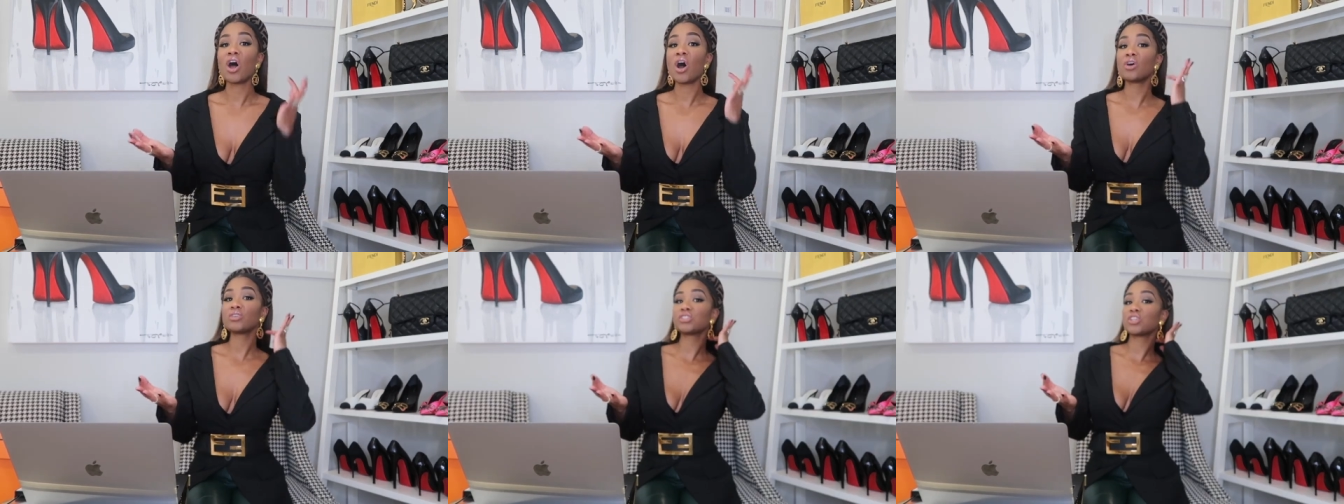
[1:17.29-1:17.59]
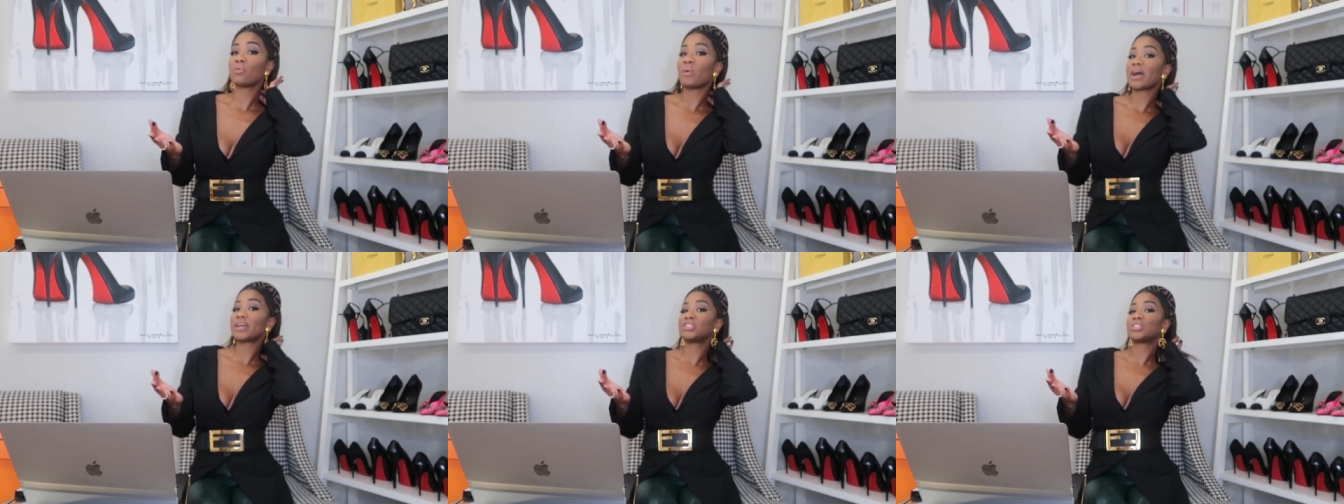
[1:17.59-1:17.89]

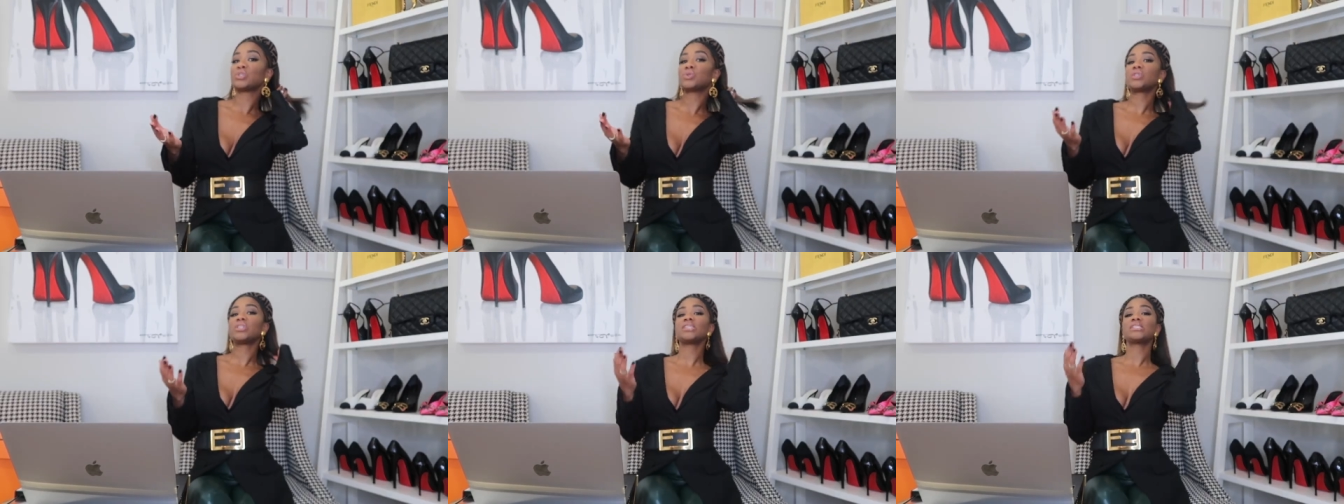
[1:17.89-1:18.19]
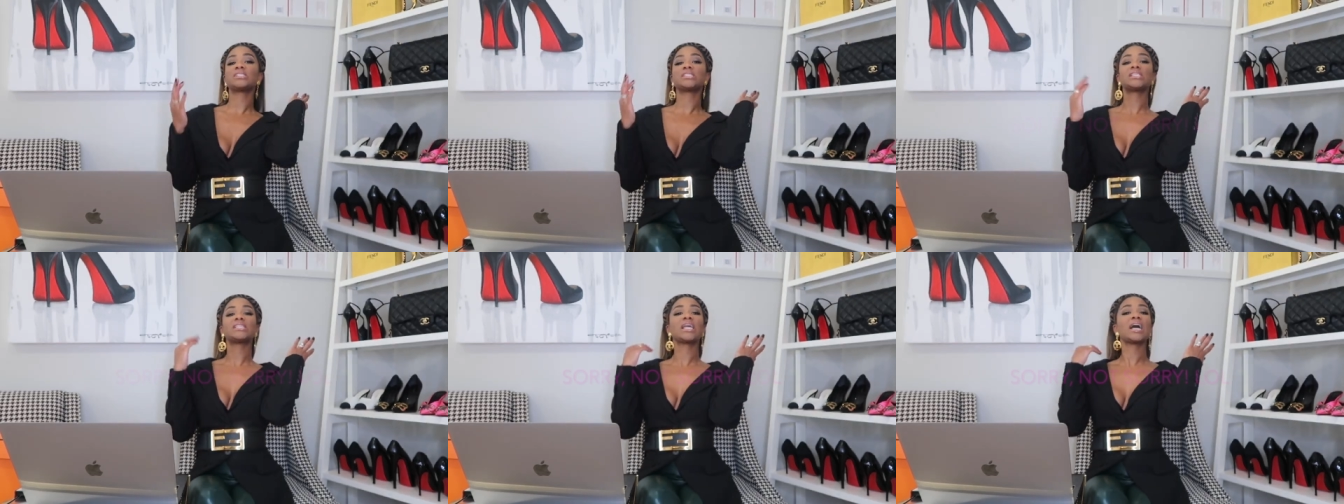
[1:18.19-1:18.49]
Also, I do
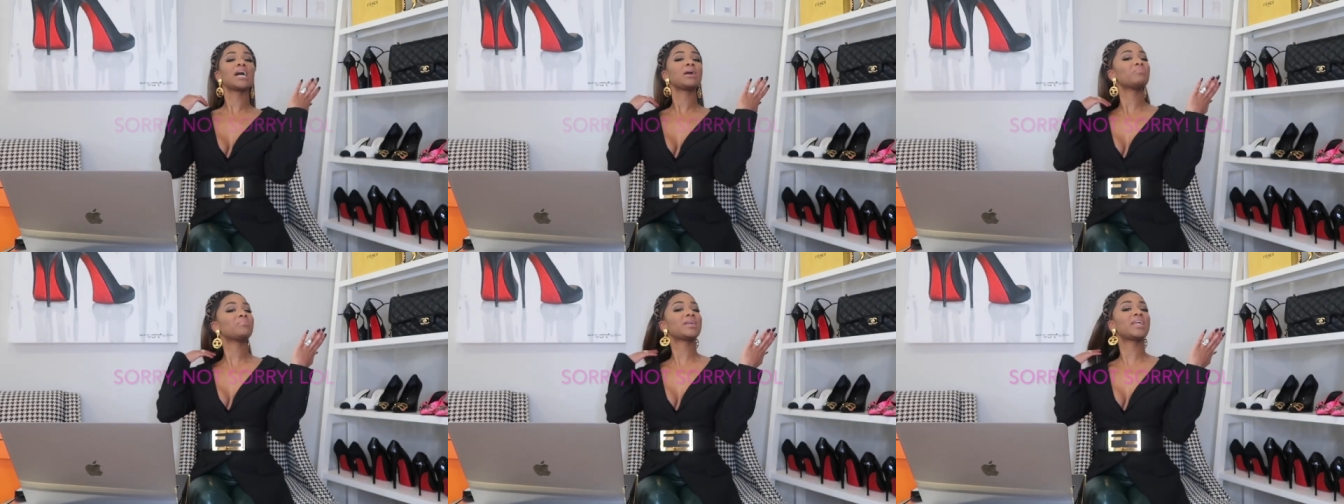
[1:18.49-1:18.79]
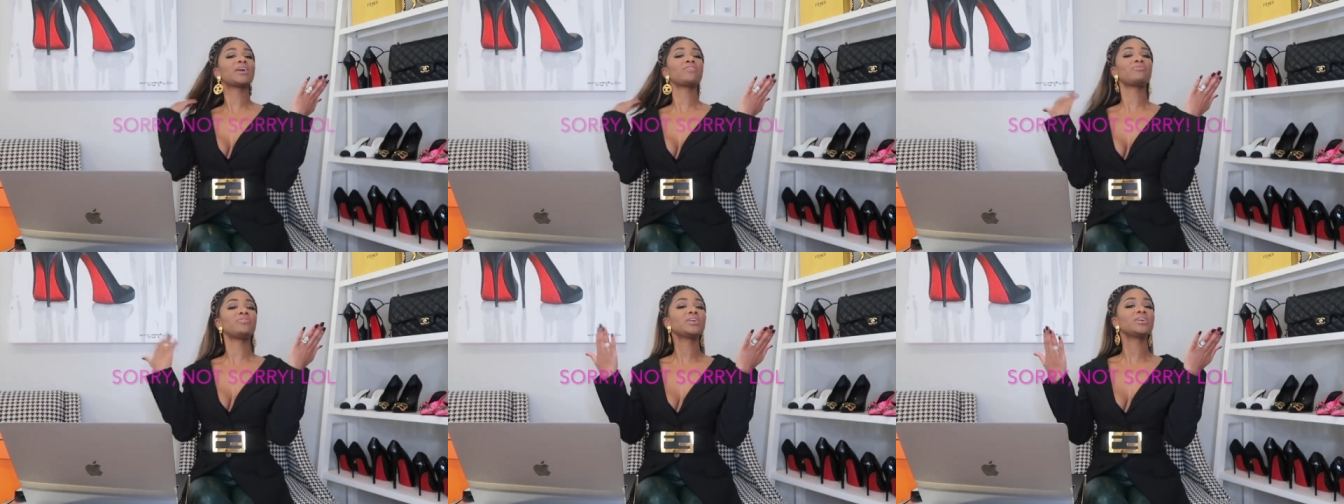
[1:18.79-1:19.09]
this a lot, but
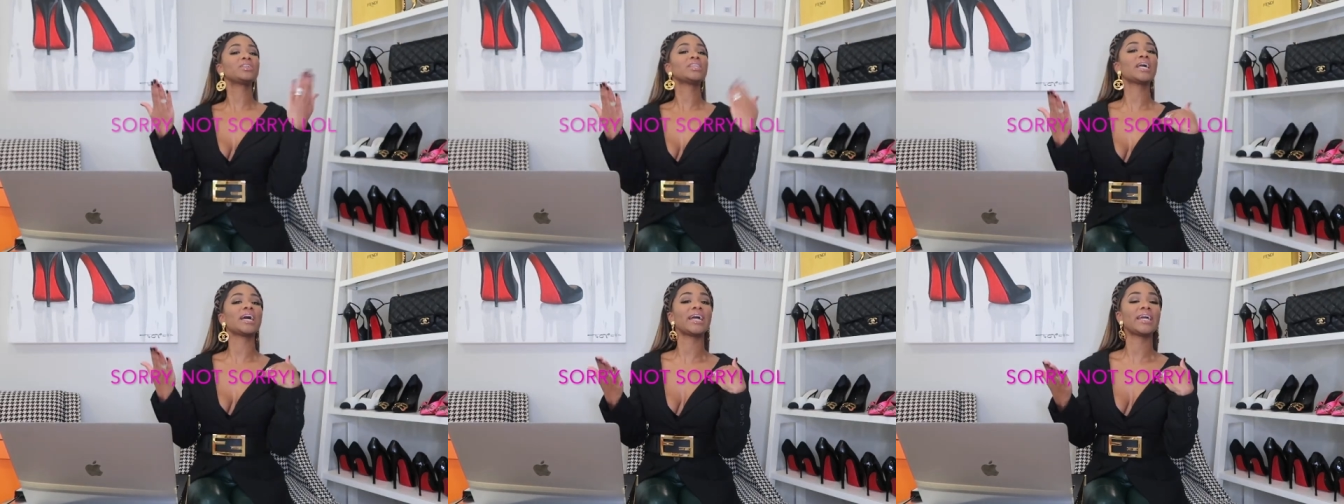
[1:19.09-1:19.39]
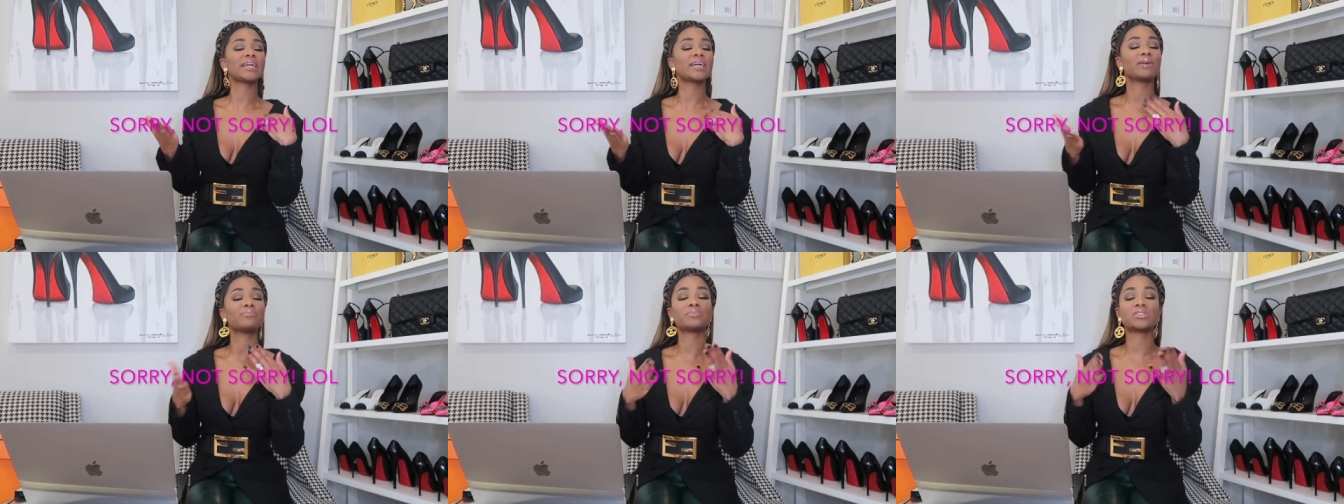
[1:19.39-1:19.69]
I feel
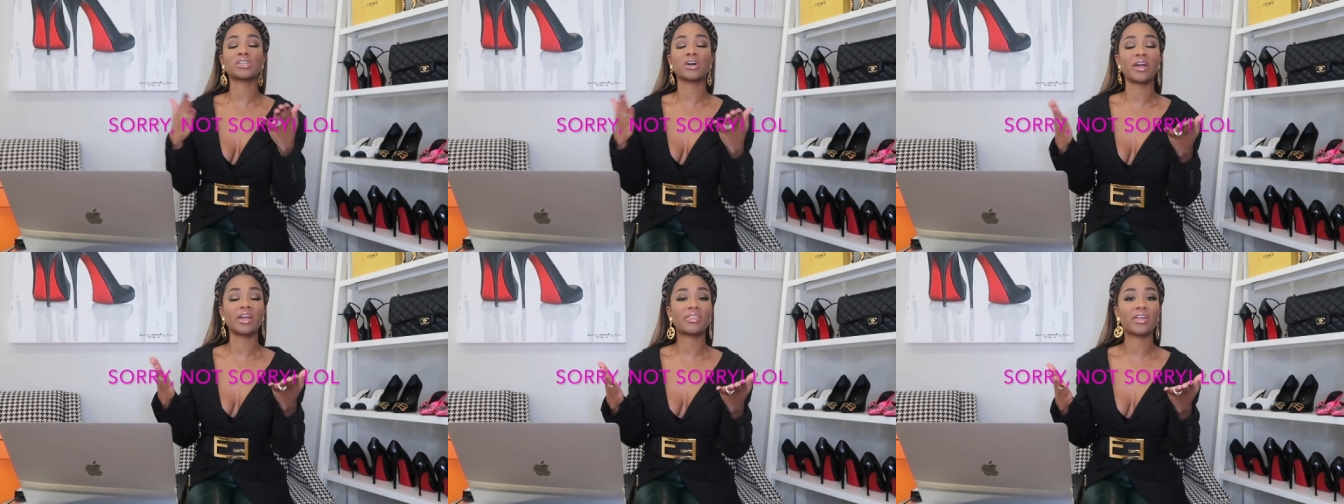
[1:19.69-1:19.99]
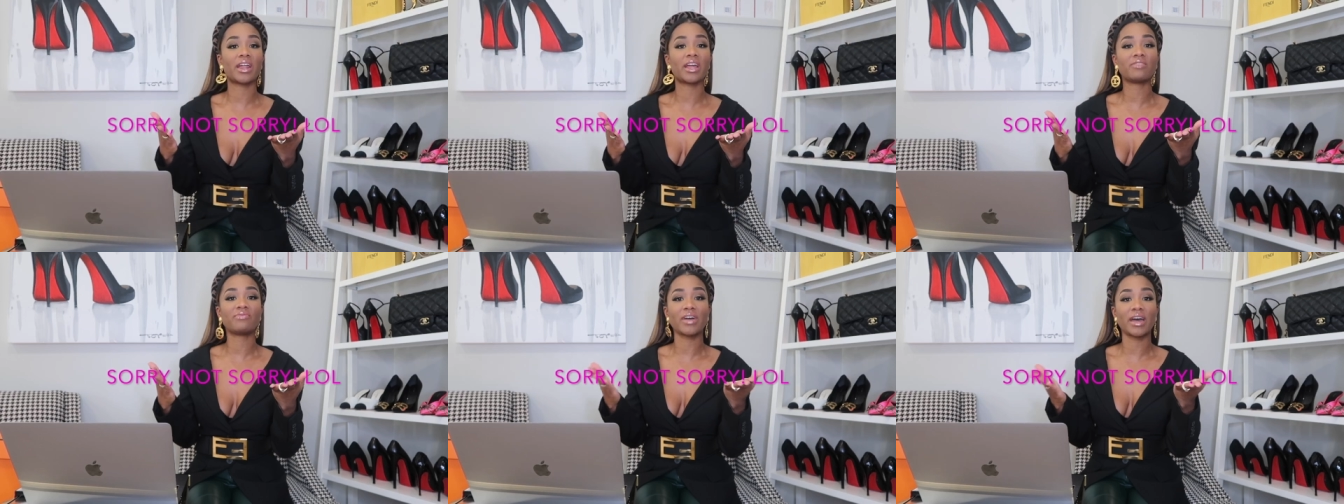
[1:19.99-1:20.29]
like, I'm sorry
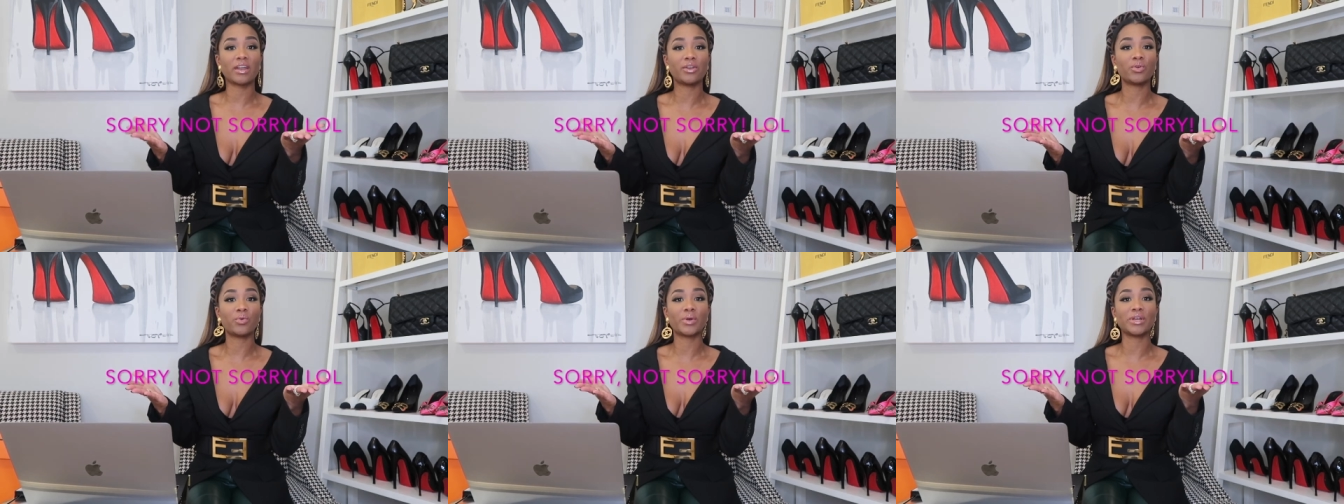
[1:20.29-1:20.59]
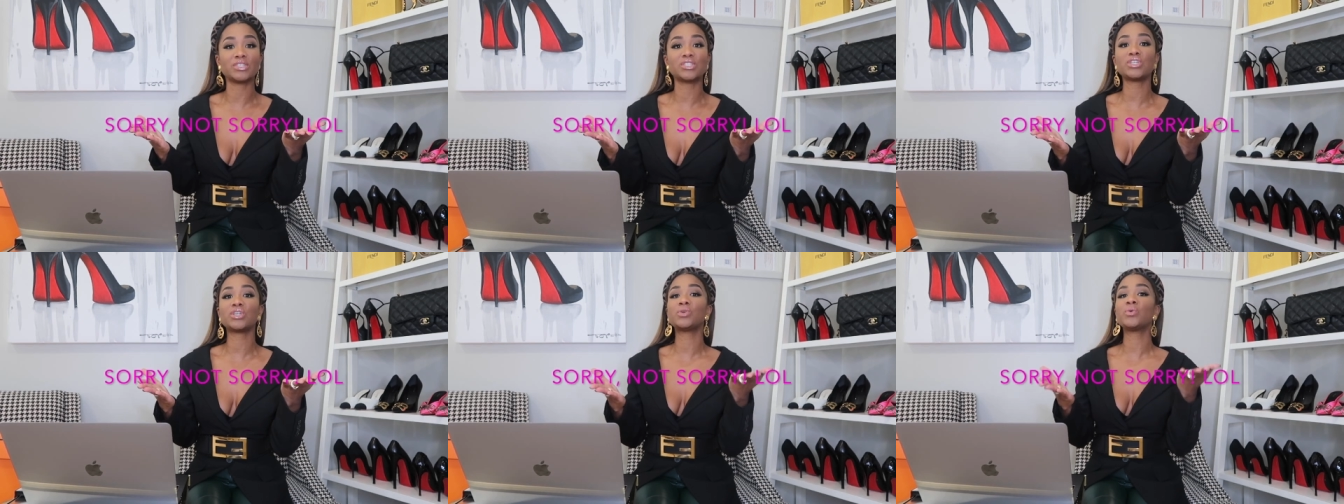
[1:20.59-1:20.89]
that if that
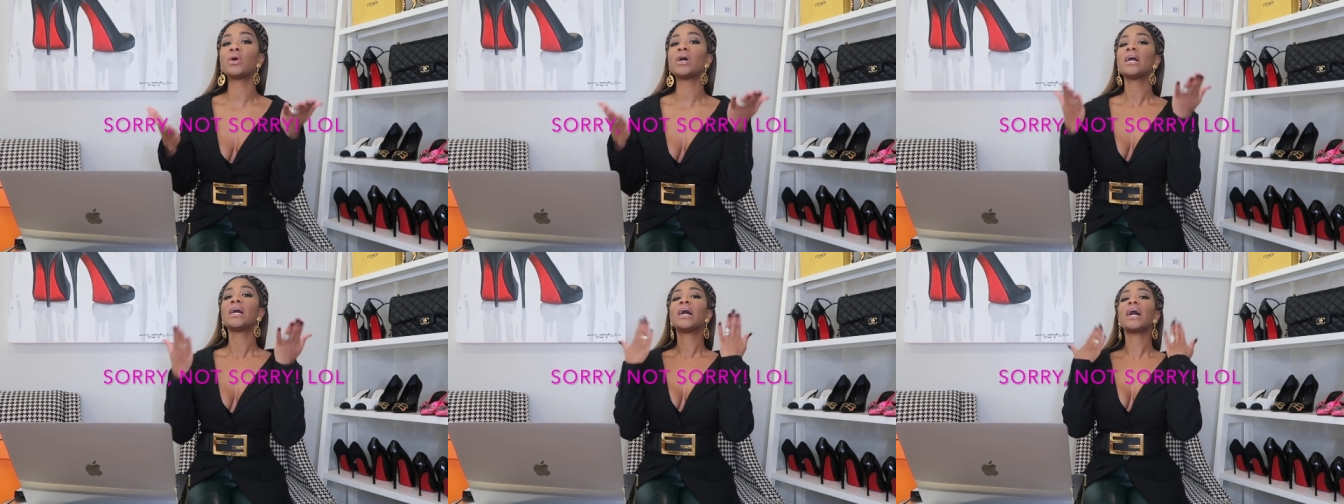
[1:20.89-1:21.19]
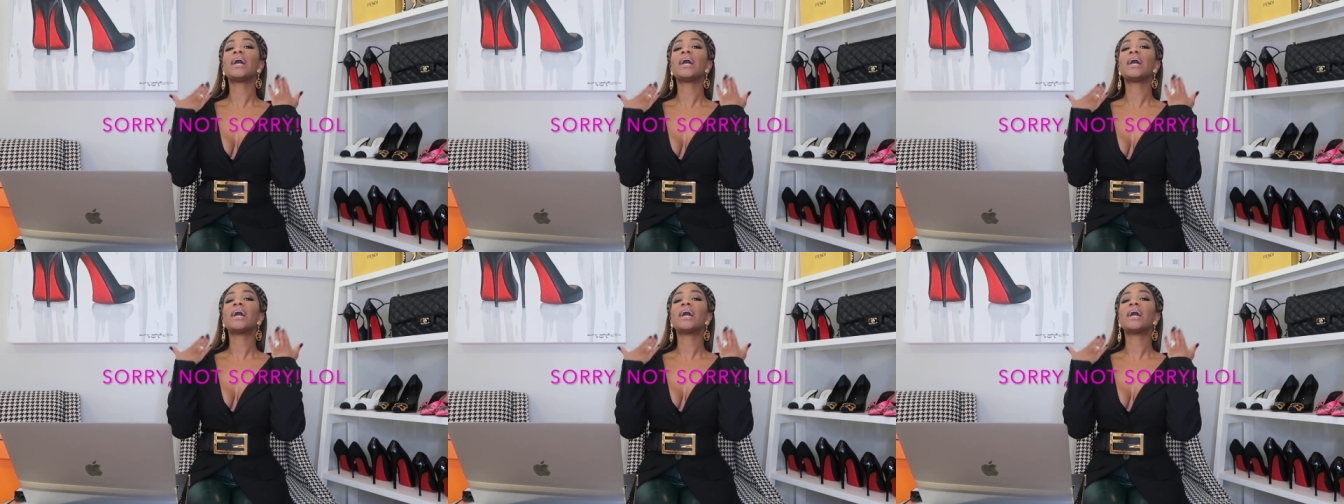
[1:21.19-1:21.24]
annoys you,